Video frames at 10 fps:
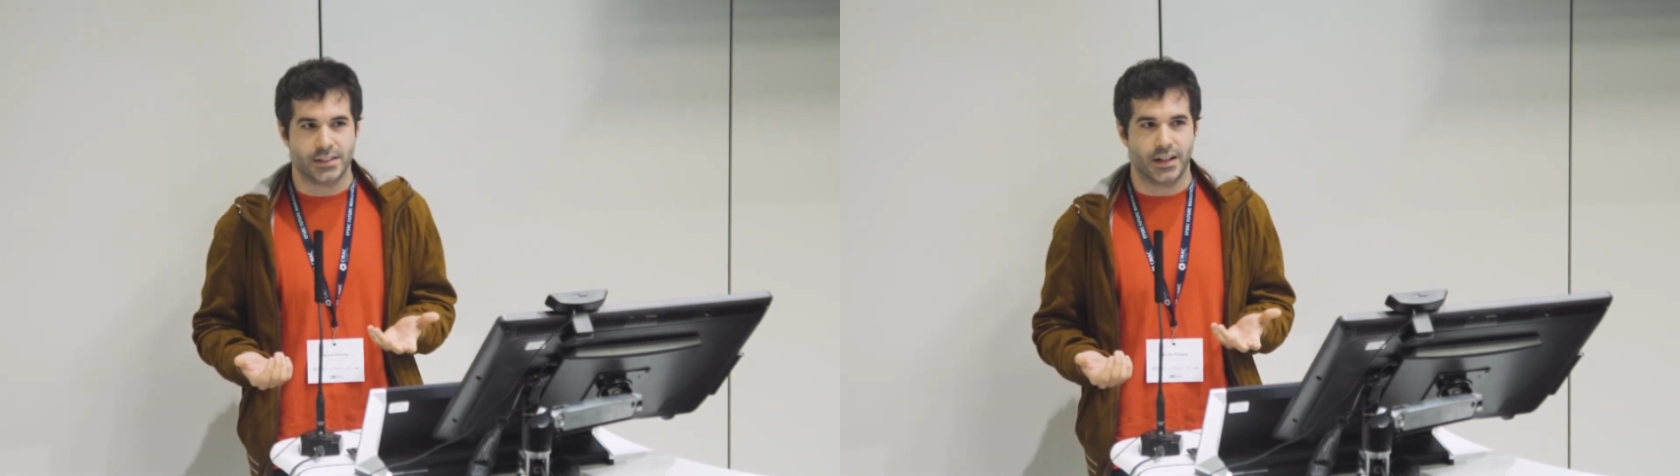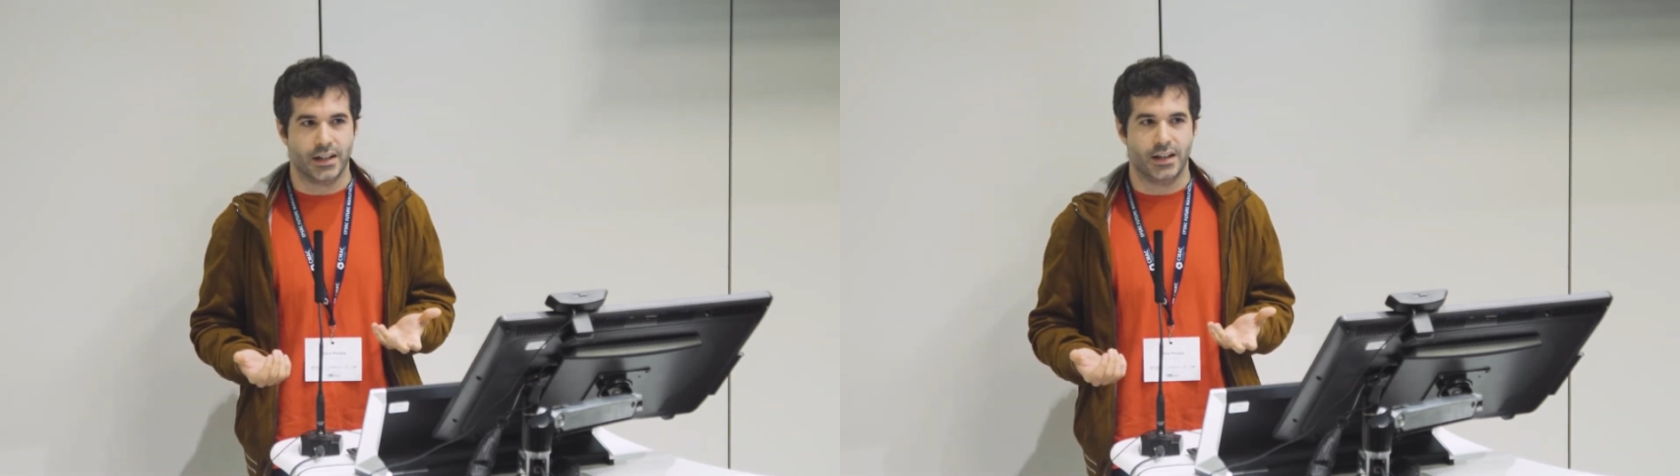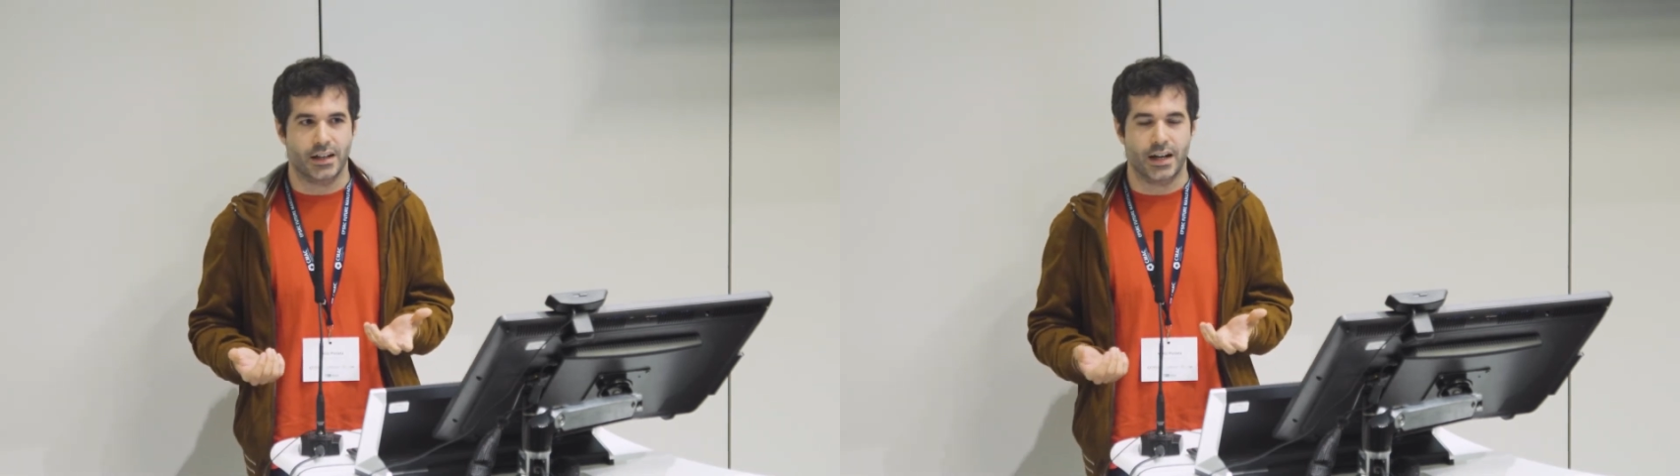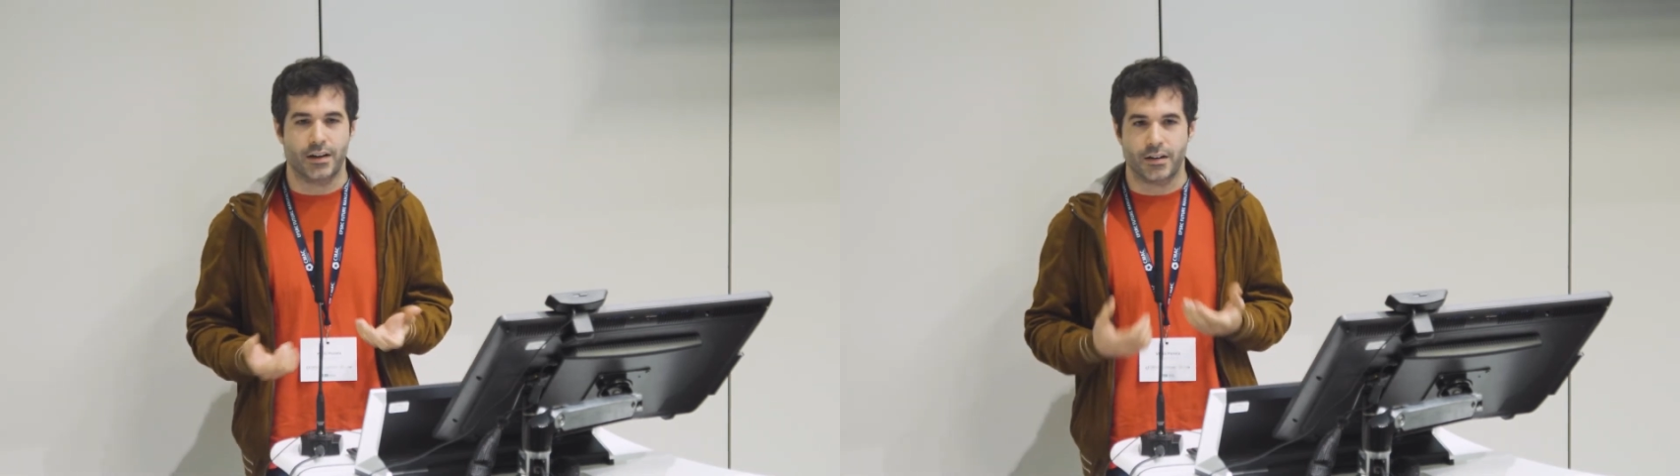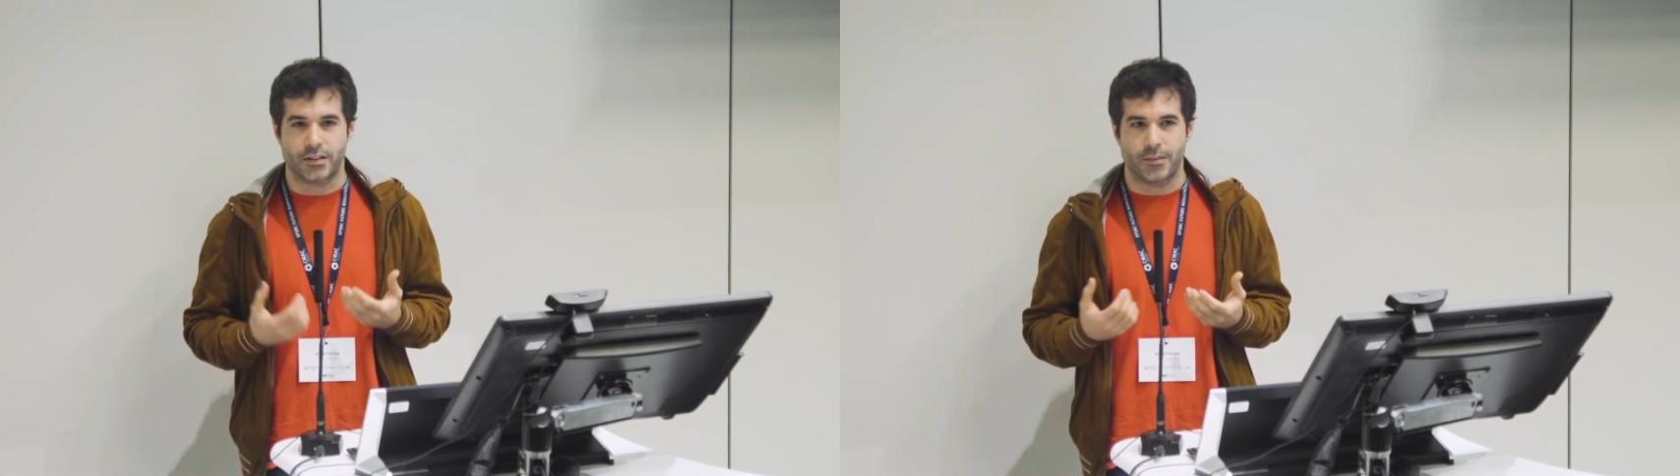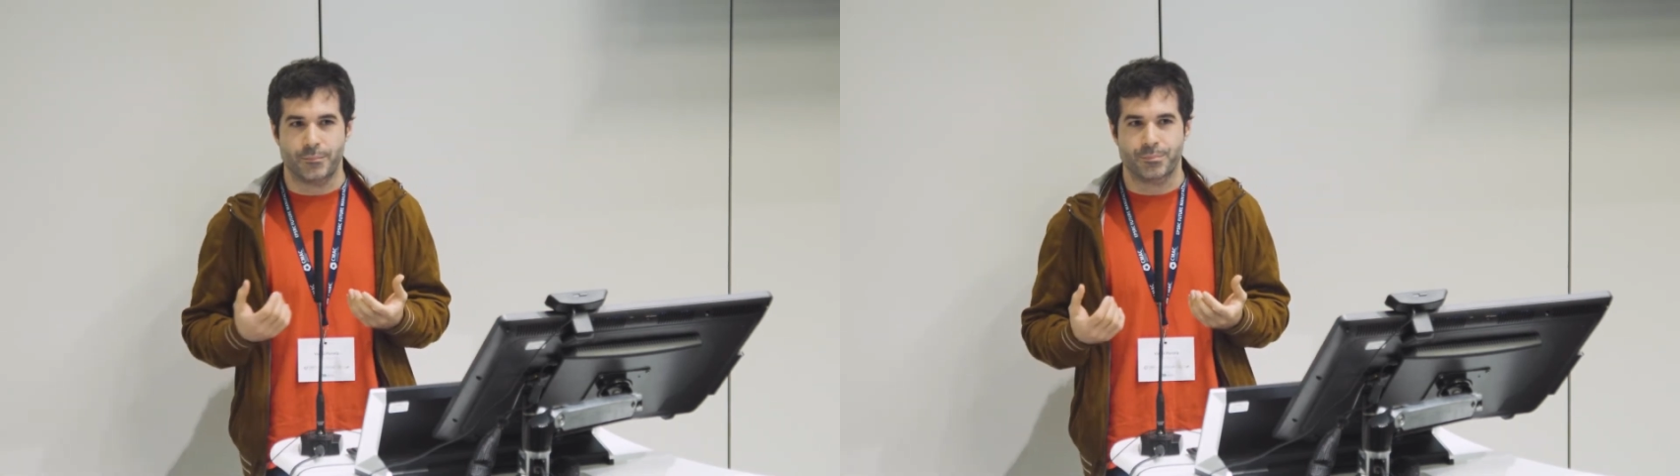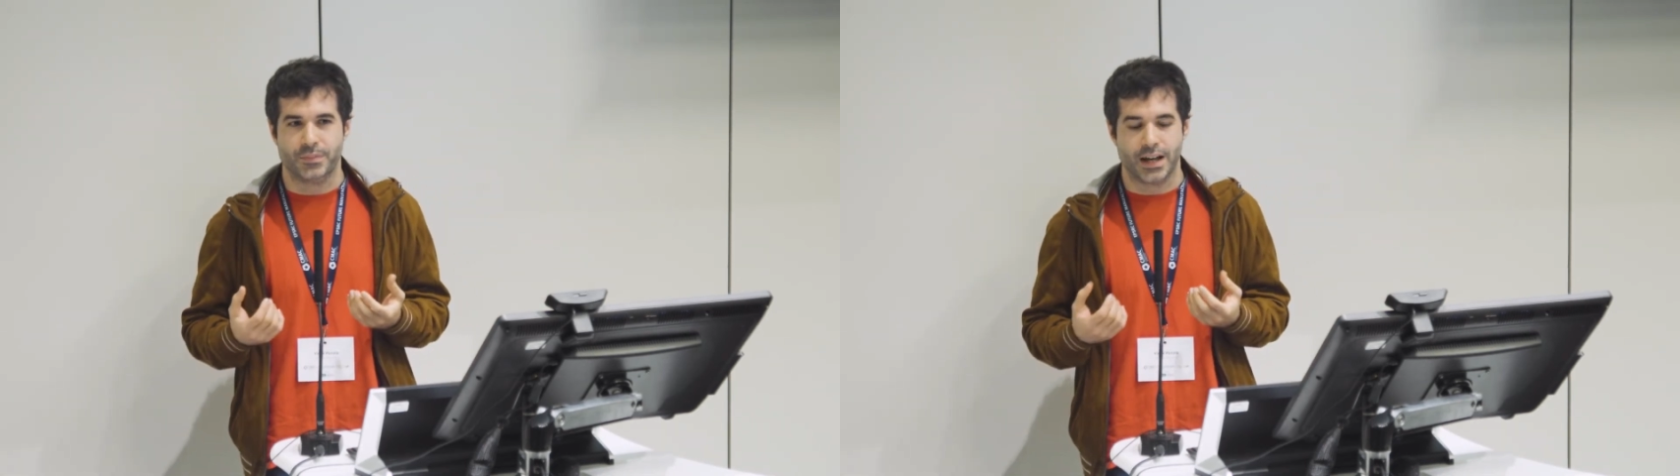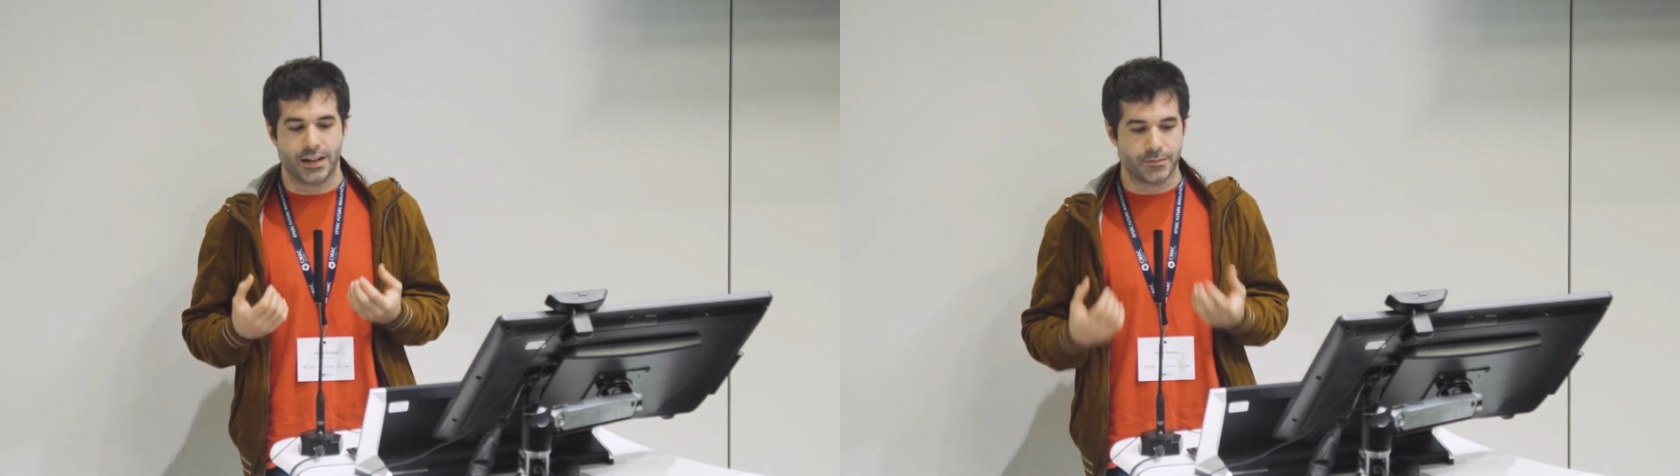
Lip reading: a